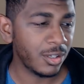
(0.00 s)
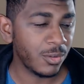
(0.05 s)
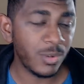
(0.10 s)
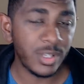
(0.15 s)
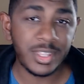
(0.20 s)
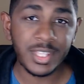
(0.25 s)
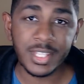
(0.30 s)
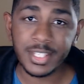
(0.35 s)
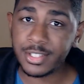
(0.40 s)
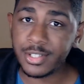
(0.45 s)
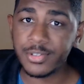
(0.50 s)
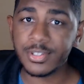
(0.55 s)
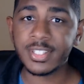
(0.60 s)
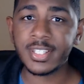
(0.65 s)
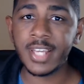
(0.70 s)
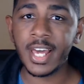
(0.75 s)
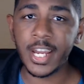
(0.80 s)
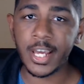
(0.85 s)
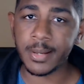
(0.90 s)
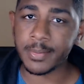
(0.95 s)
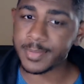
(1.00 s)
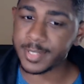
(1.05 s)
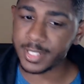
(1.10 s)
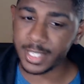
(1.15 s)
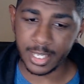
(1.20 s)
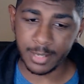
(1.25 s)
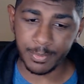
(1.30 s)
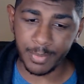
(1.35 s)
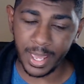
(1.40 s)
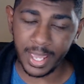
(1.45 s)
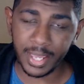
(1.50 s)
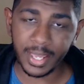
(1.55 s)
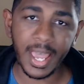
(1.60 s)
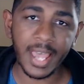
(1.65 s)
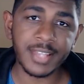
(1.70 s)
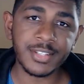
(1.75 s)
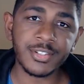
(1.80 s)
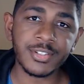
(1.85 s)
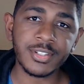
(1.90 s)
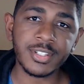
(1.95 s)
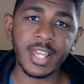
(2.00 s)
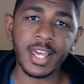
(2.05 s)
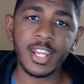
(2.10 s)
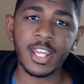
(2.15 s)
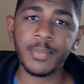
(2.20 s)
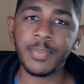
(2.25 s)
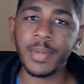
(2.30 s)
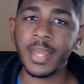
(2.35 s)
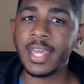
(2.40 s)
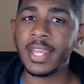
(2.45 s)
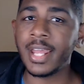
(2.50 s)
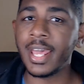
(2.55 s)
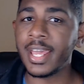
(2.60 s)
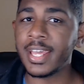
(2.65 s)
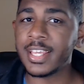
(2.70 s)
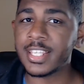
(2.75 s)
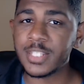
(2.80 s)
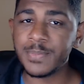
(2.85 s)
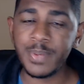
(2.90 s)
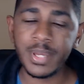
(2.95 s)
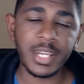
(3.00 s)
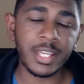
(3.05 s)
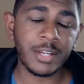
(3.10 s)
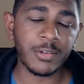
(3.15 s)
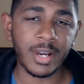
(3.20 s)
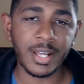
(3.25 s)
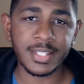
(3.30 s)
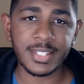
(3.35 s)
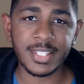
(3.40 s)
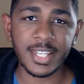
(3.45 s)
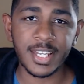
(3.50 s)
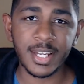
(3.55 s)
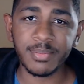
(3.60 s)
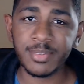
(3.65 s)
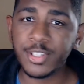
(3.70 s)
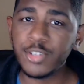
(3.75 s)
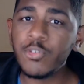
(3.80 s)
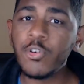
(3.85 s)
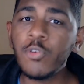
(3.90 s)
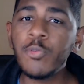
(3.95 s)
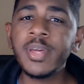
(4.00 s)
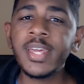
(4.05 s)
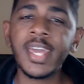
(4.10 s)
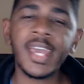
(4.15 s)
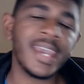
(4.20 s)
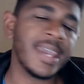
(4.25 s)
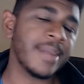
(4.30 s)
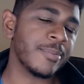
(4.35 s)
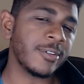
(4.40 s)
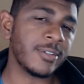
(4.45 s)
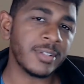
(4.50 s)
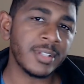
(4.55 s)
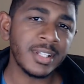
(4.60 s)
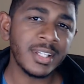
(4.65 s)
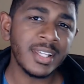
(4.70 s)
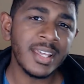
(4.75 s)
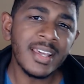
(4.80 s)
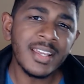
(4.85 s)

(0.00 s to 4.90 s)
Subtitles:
With these 2 setups, a bait caster setup and a spinning rod setup, you will be able